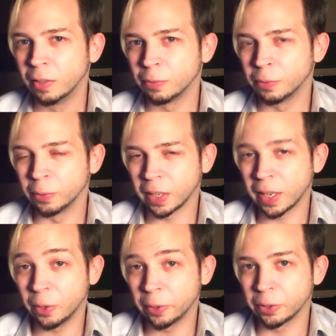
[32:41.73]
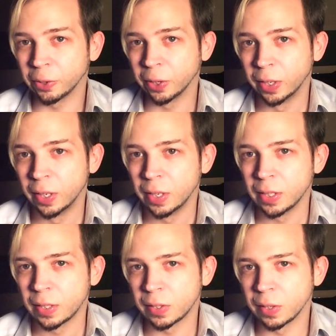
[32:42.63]
for the character.
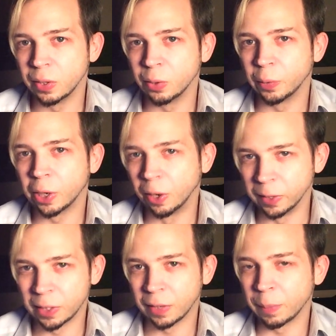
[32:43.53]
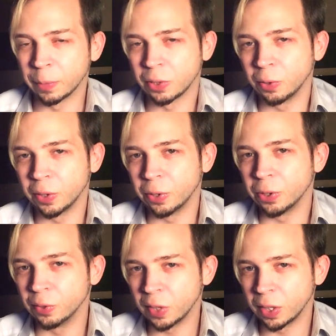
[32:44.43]
So, regardless of the persona they're
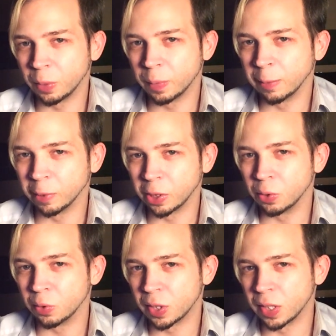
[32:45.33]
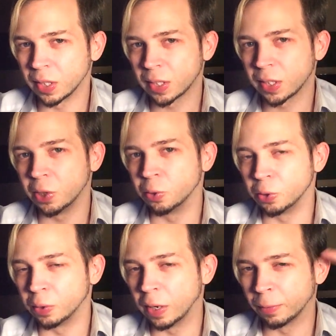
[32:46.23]
using, they'll be able to use this skill
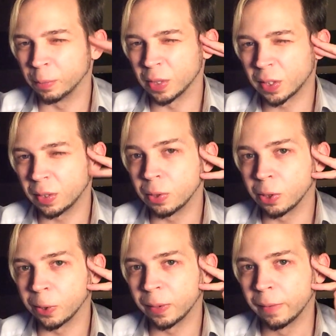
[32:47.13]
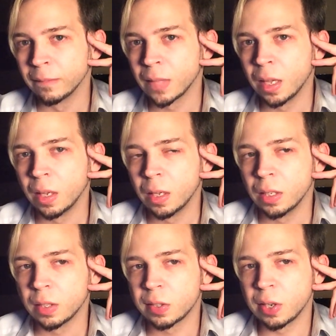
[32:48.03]
you got from the skill card.
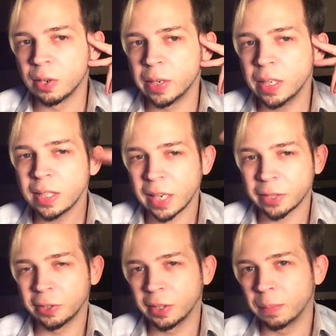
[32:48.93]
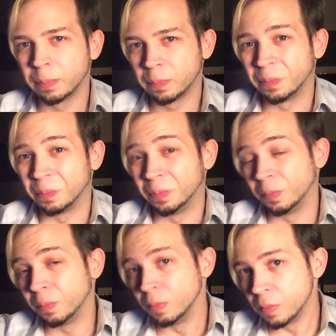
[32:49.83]
So, it is actually
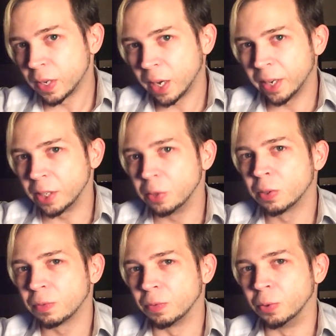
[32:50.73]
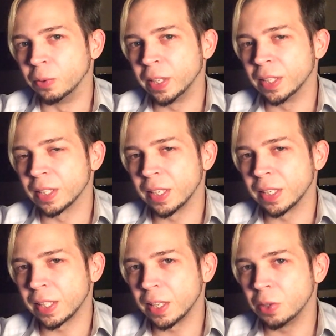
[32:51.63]
kind of useful in the
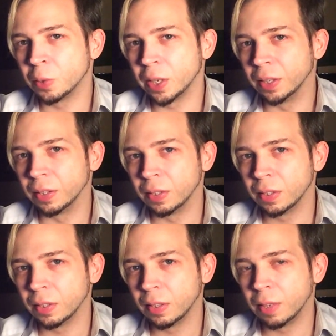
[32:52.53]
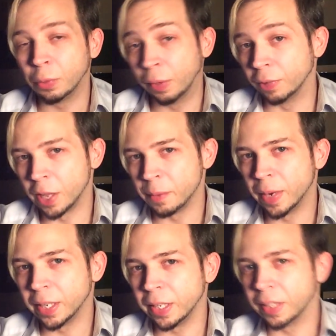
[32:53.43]
sense that you can, if you have a lot of
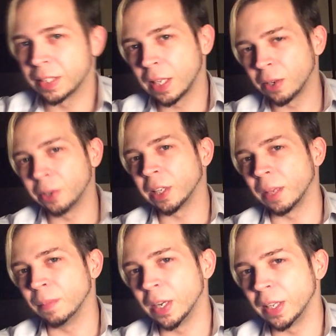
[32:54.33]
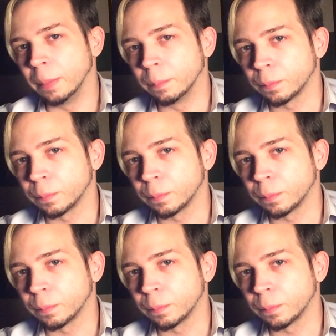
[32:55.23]
money and it's not hard to get money,